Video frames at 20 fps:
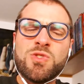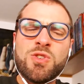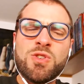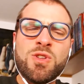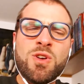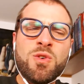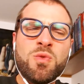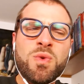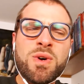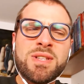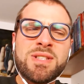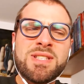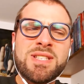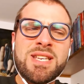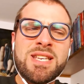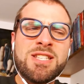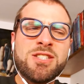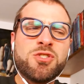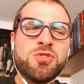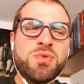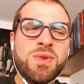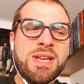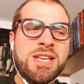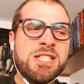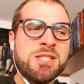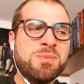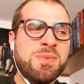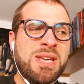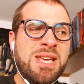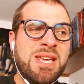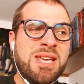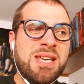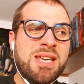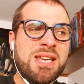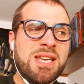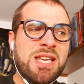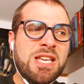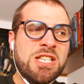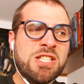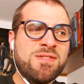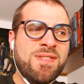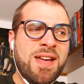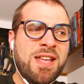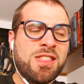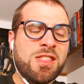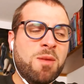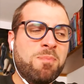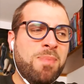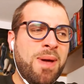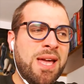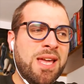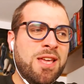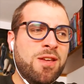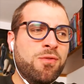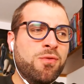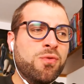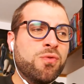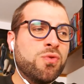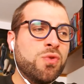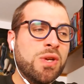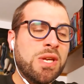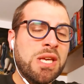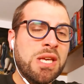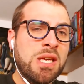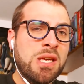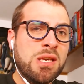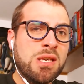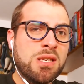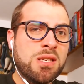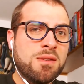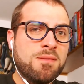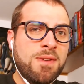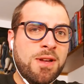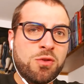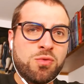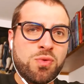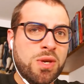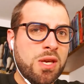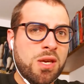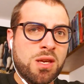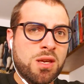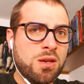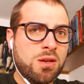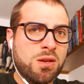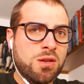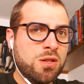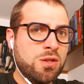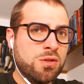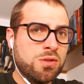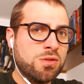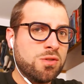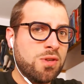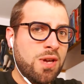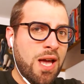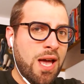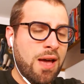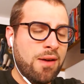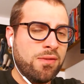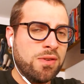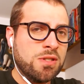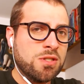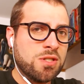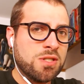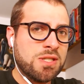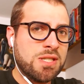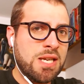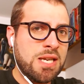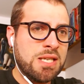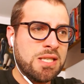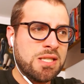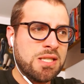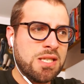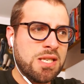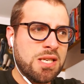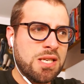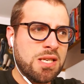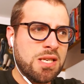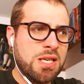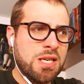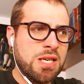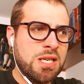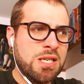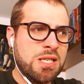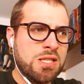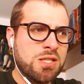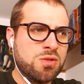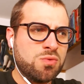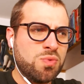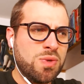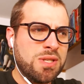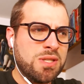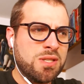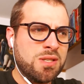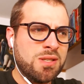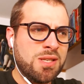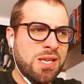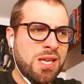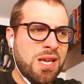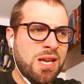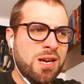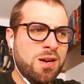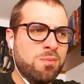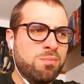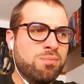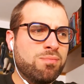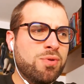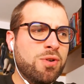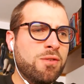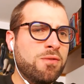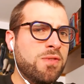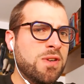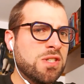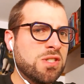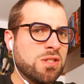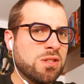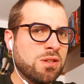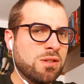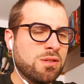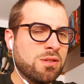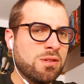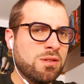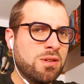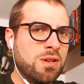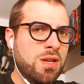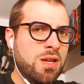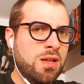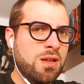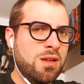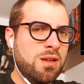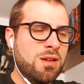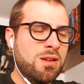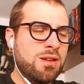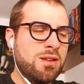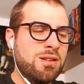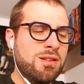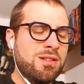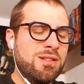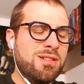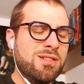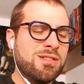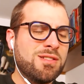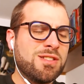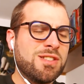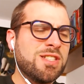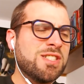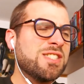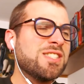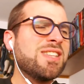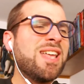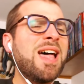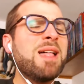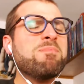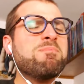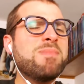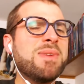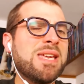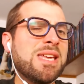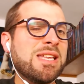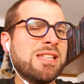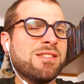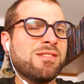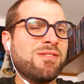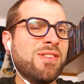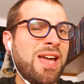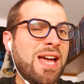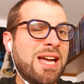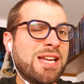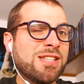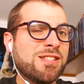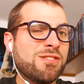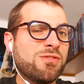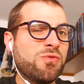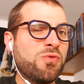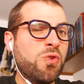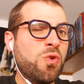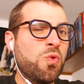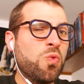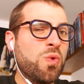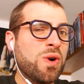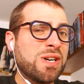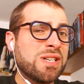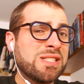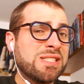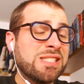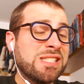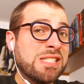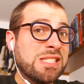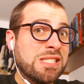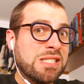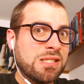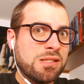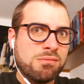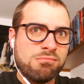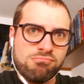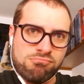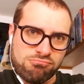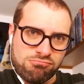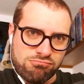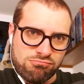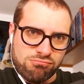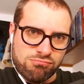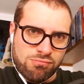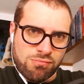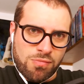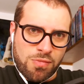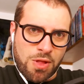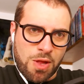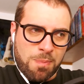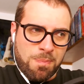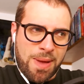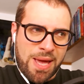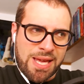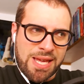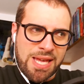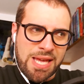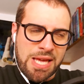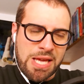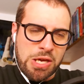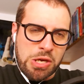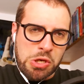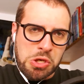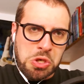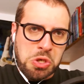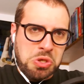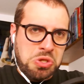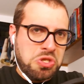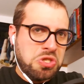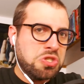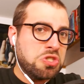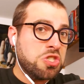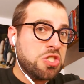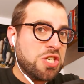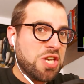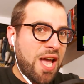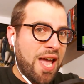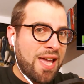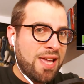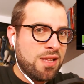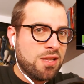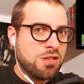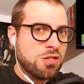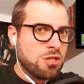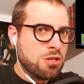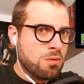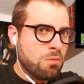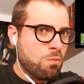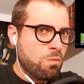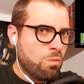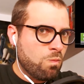You know what intrigues me? Is that the Peggy 3 that we used to have in Just Dance is written here provisional. Does that mean that for once the Peggy could change?